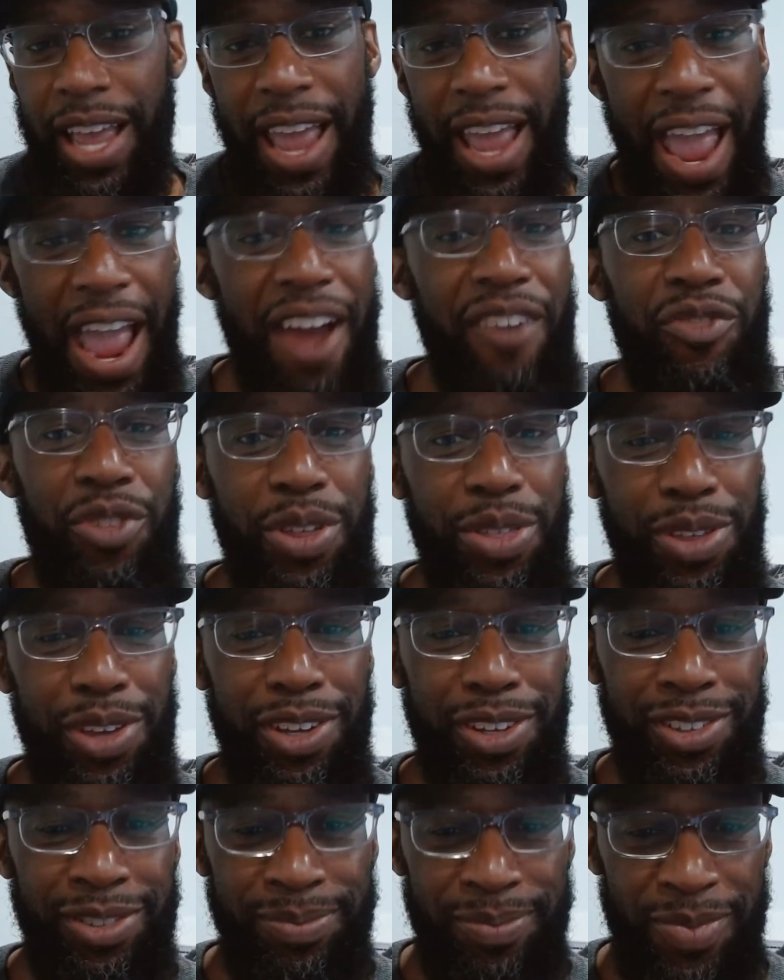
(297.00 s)

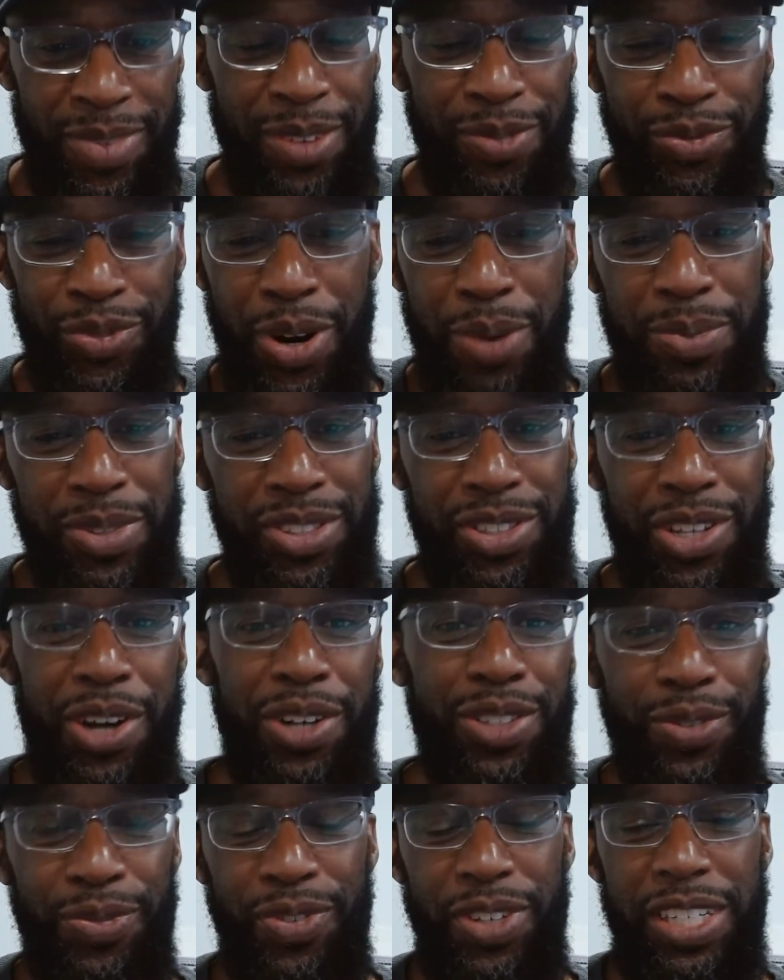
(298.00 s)
Everything, from
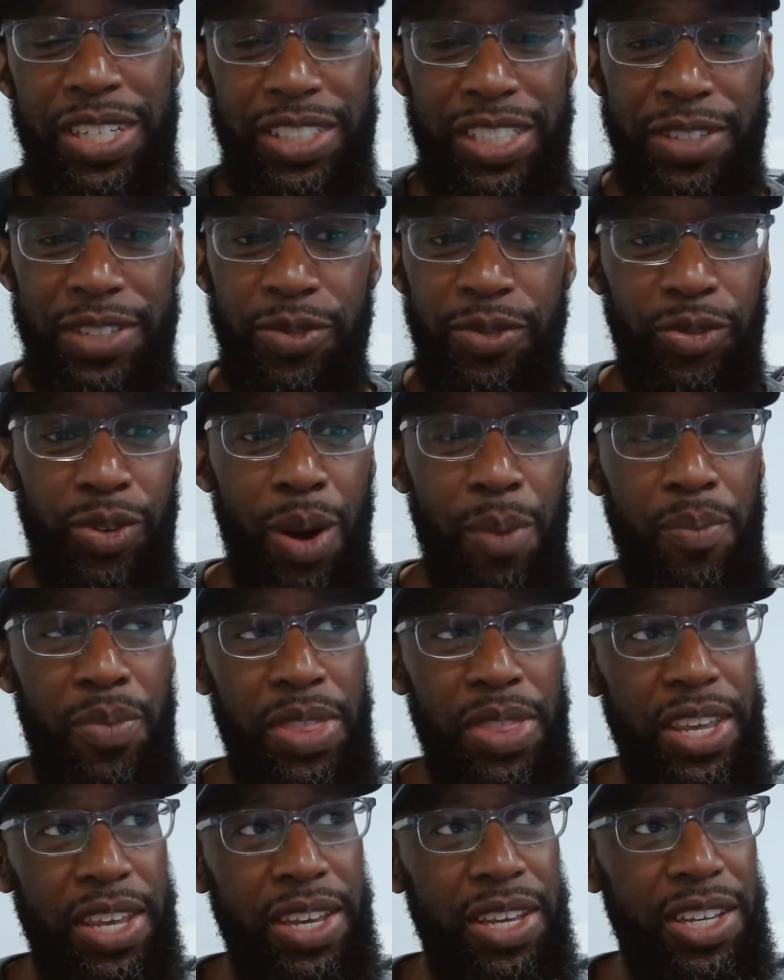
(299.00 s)
start to finish, even from
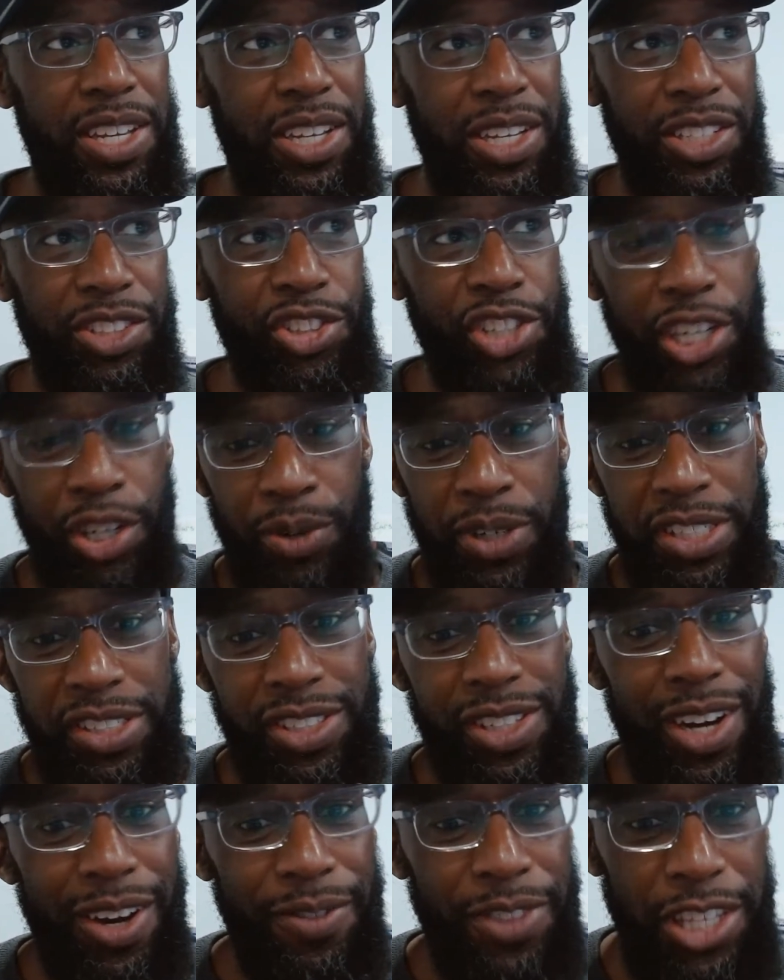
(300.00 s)
the
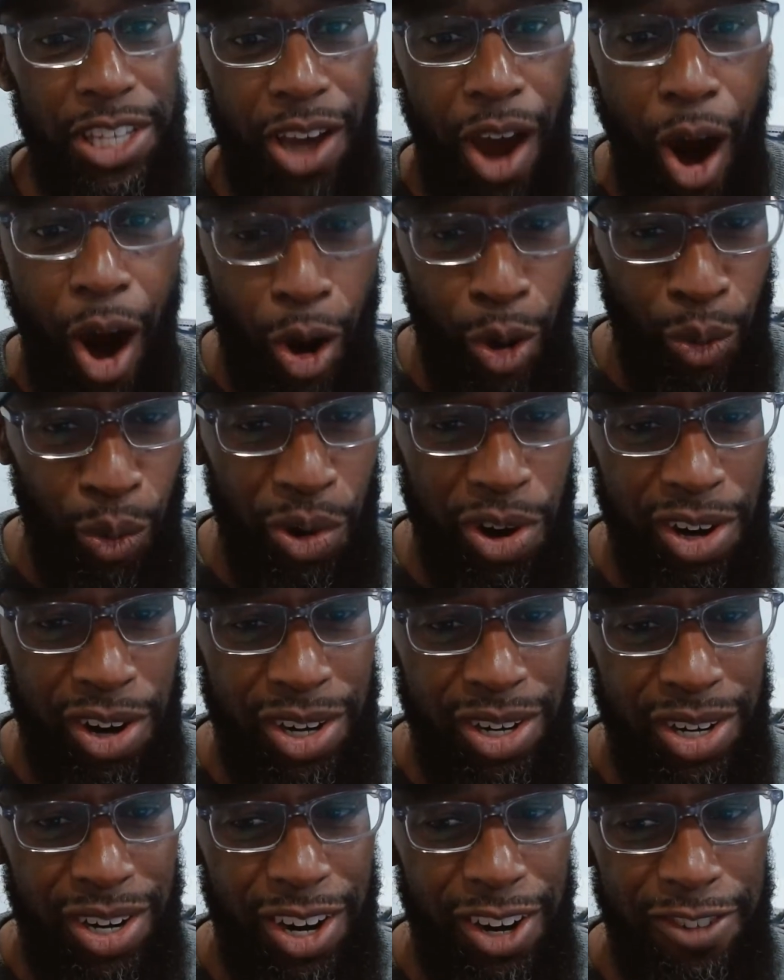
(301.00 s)
generation of the
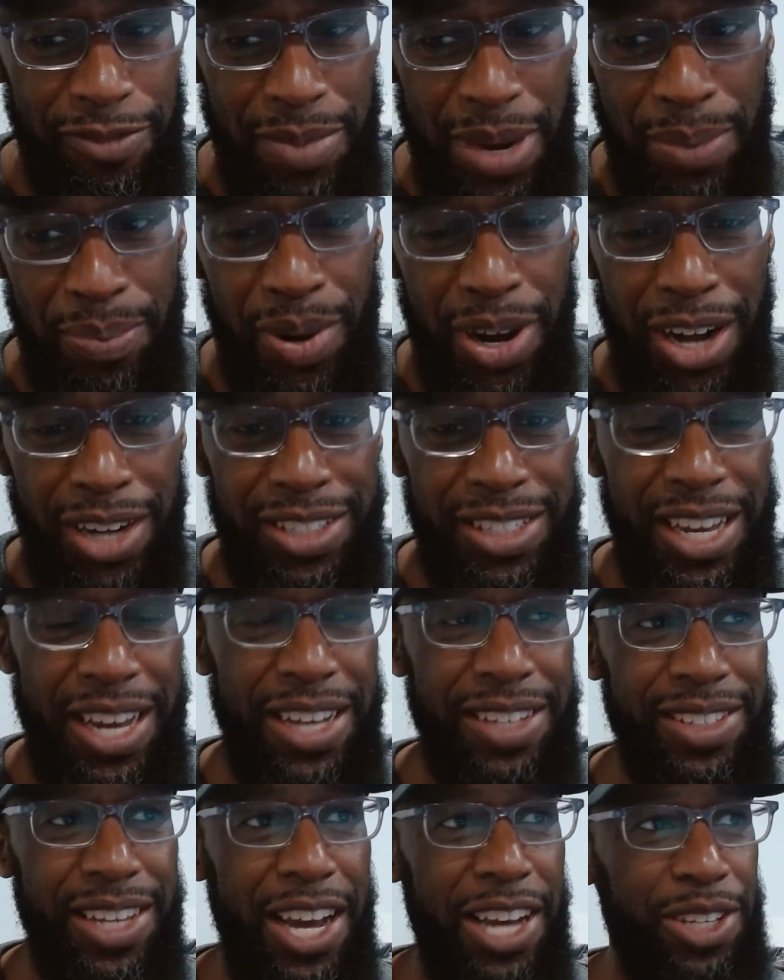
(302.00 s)
artwork of my
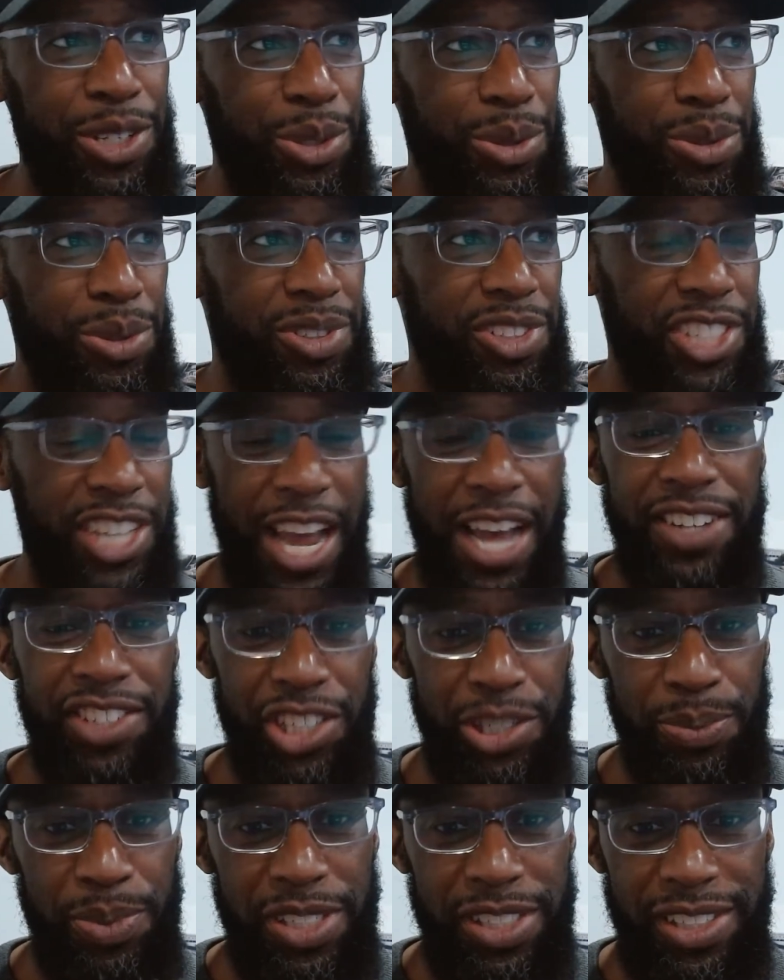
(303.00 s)
podcast. I use Chat
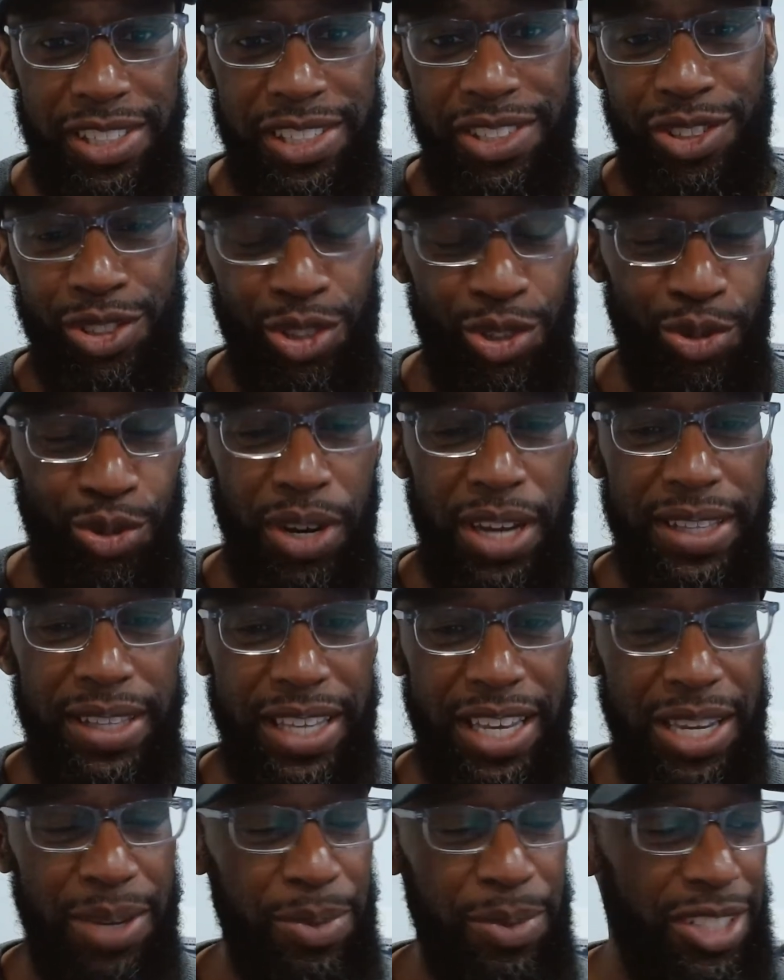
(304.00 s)
GPT to create
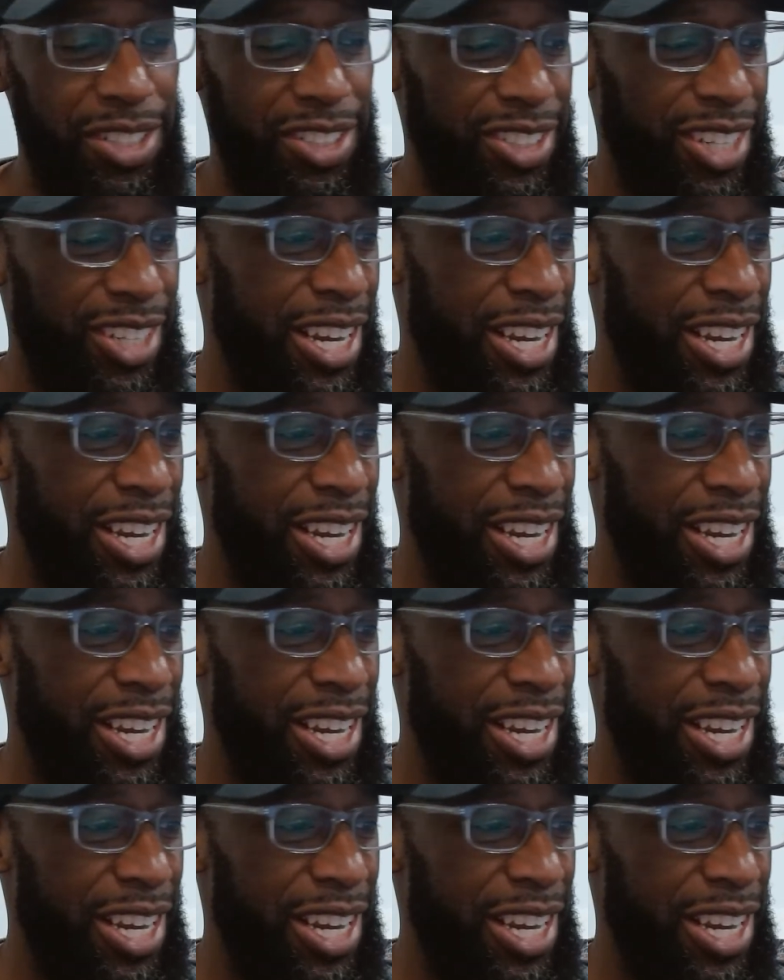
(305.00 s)
the image,